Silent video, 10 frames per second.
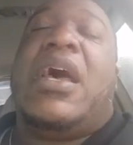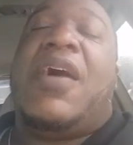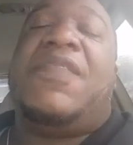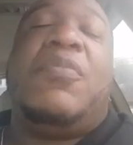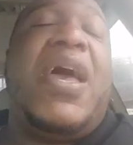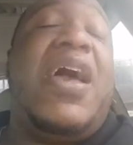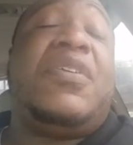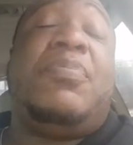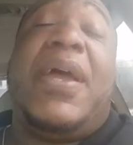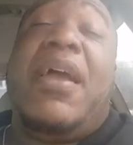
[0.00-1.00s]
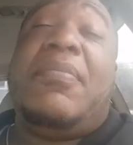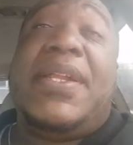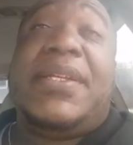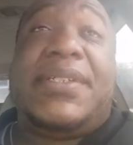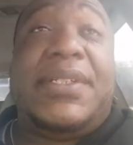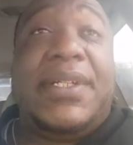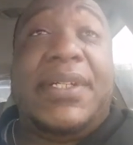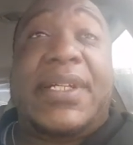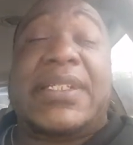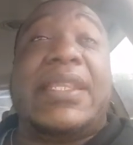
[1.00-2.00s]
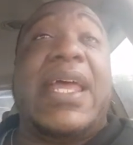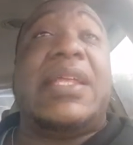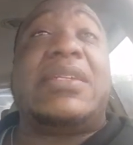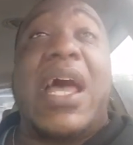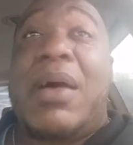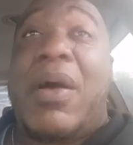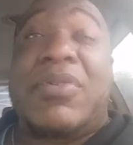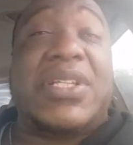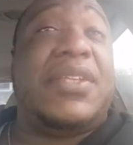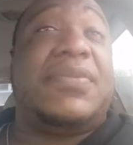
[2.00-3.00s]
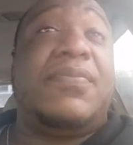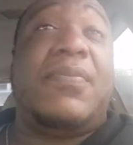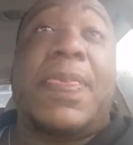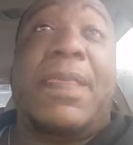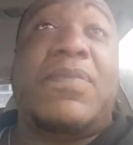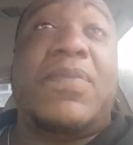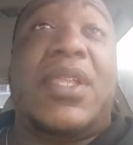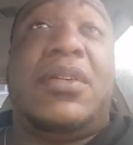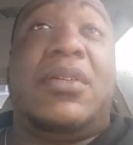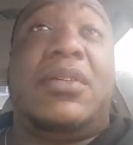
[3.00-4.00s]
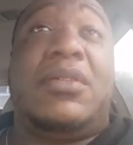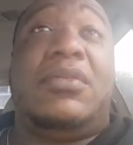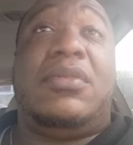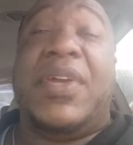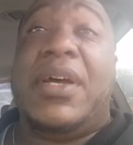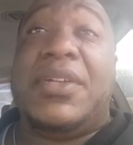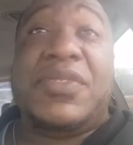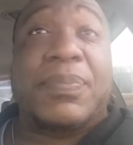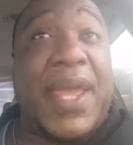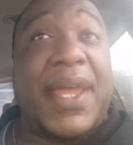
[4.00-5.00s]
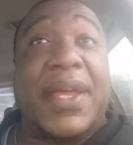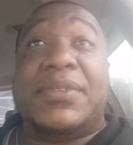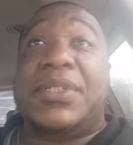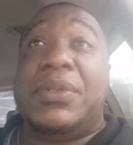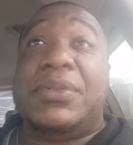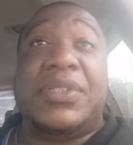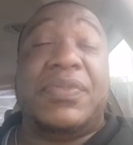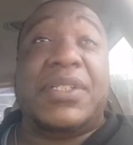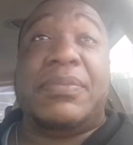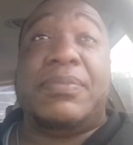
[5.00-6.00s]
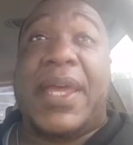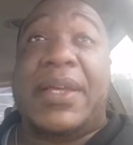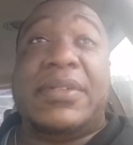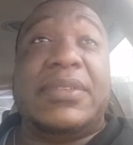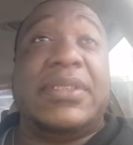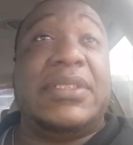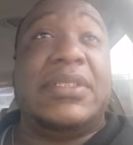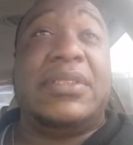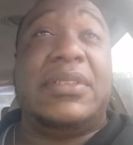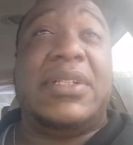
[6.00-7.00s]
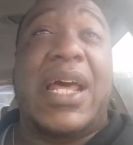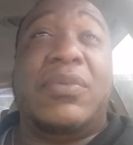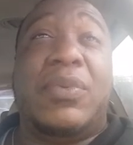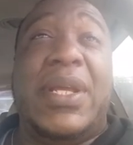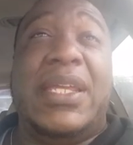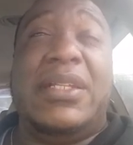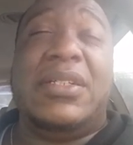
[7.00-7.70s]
I felt bad for the paramedics, because at that time I was like 300 pounds, close to 300 pounds, a lot of weight.